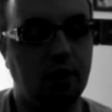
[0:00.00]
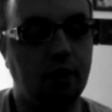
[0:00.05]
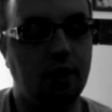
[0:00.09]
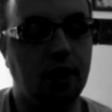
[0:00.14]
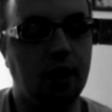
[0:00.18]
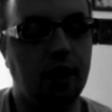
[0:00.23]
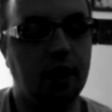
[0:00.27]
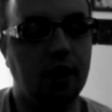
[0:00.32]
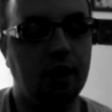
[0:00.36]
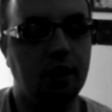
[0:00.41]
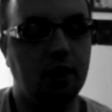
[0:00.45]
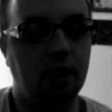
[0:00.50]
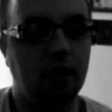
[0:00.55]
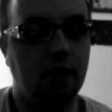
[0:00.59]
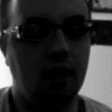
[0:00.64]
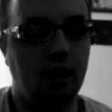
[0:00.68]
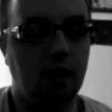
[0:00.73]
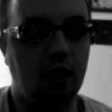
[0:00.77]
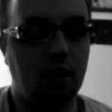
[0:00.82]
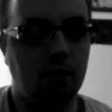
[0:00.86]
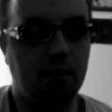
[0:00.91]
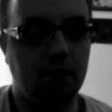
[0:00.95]
okay,
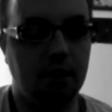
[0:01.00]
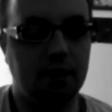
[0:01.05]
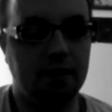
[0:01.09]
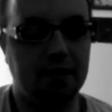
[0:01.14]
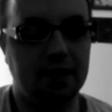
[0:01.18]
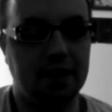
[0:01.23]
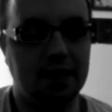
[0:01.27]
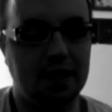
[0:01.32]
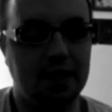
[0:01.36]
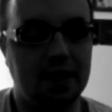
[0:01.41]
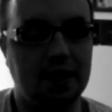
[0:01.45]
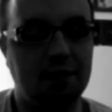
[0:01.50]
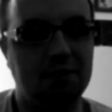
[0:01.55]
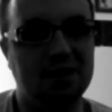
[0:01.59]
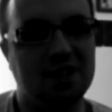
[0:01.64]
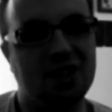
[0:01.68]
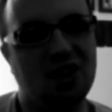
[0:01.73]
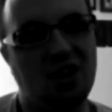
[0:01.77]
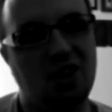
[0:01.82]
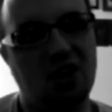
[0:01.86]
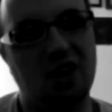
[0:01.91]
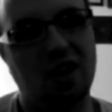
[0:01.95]
but if it didn't, I'm
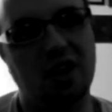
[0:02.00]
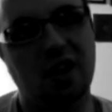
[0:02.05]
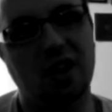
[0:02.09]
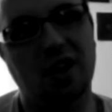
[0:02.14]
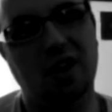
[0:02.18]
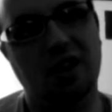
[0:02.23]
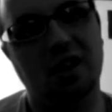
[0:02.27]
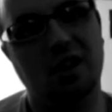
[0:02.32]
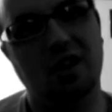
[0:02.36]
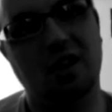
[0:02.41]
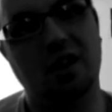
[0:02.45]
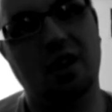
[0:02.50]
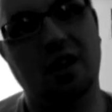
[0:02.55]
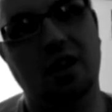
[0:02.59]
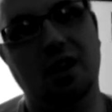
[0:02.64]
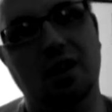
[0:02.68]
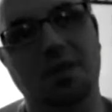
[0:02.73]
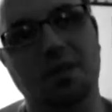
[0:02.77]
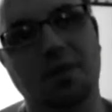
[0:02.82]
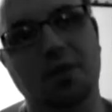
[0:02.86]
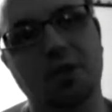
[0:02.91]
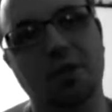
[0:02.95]
sorry.
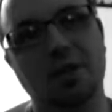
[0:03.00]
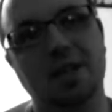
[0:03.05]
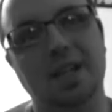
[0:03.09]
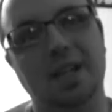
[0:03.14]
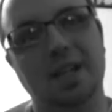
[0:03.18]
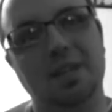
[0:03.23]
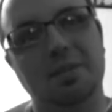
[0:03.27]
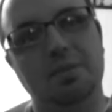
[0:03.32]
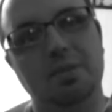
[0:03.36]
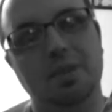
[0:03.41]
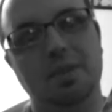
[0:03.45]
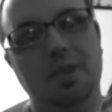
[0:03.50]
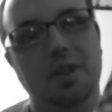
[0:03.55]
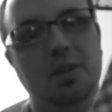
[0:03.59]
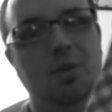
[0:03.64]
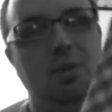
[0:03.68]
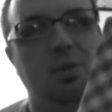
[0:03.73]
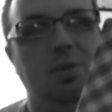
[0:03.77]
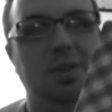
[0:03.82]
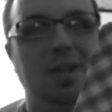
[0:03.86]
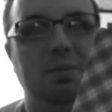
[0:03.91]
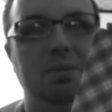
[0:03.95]
If
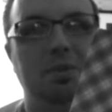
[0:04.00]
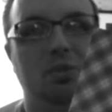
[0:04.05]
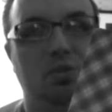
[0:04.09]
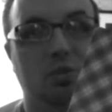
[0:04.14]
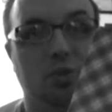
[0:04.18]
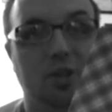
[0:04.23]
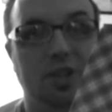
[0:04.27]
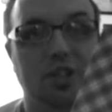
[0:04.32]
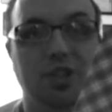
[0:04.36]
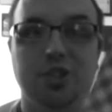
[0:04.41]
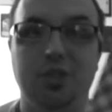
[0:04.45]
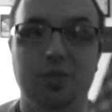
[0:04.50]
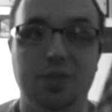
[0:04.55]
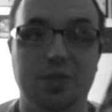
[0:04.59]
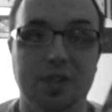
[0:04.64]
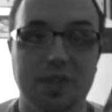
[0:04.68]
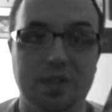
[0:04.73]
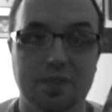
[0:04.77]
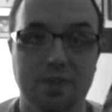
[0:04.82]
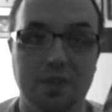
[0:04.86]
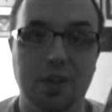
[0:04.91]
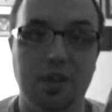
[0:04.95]
anyone would like me to redo
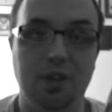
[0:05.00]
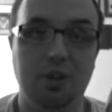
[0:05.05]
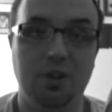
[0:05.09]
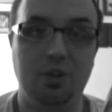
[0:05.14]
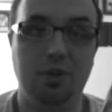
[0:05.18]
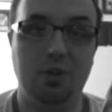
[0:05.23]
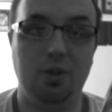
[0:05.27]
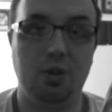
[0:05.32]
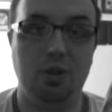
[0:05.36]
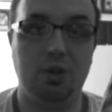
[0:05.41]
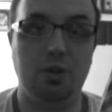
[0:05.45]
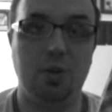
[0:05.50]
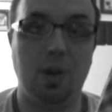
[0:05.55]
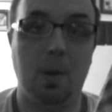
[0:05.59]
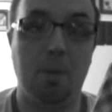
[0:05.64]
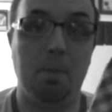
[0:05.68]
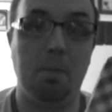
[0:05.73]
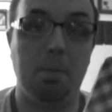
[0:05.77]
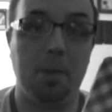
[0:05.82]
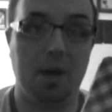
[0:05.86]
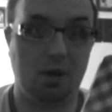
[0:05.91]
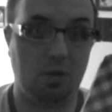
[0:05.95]
this video and do a
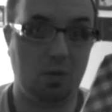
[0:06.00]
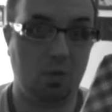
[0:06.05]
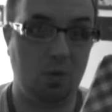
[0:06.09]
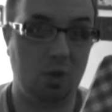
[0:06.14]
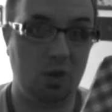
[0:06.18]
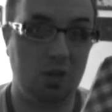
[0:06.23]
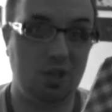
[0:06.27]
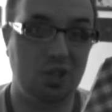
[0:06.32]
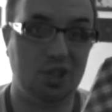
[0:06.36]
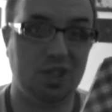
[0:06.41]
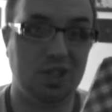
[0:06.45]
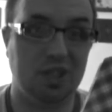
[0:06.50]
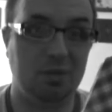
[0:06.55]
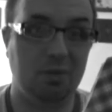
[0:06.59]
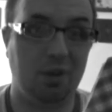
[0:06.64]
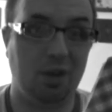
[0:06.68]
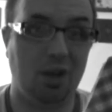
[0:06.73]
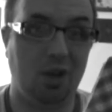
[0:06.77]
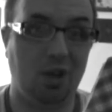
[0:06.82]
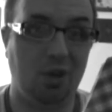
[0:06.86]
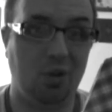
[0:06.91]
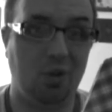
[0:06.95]
better one, just let me
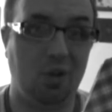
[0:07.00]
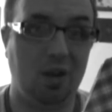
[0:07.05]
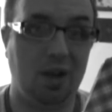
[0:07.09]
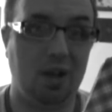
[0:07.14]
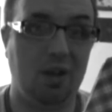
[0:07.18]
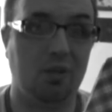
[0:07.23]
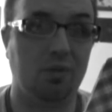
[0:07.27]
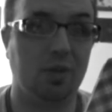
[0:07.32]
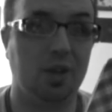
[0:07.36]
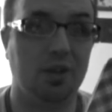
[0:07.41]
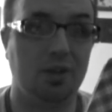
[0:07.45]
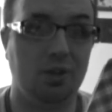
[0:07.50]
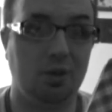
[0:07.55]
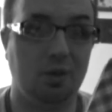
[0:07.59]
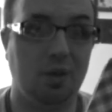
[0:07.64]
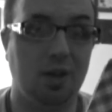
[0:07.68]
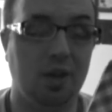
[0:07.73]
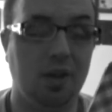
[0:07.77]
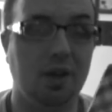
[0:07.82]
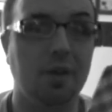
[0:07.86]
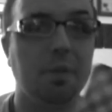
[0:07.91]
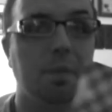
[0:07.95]
know and I'll
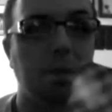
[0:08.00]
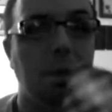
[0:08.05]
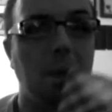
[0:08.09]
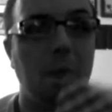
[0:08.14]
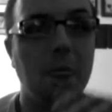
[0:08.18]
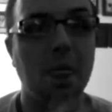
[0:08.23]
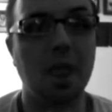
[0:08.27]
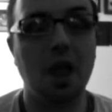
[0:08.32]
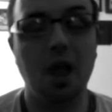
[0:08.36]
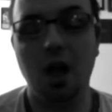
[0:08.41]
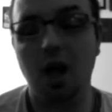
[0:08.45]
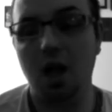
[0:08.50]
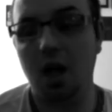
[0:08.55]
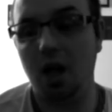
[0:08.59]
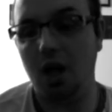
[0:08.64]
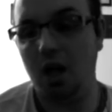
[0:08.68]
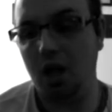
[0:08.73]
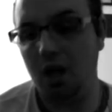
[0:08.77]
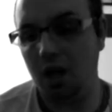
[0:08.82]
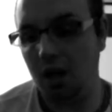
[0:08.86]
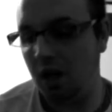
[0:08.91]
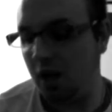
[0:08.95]
redo it.
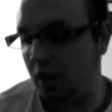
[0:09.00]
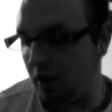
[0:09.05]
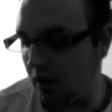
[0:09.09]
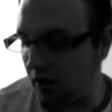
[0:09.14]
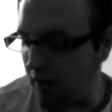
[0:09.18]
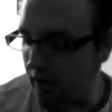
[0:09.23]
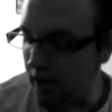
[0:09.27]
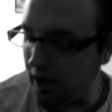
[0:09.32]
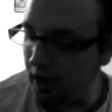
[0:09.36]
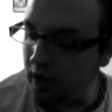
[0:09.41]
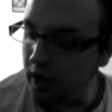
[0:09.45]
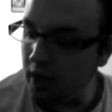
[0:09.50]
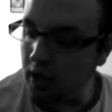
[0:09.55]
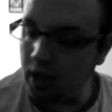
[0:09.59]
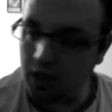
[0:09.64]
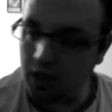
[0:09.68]
Okay,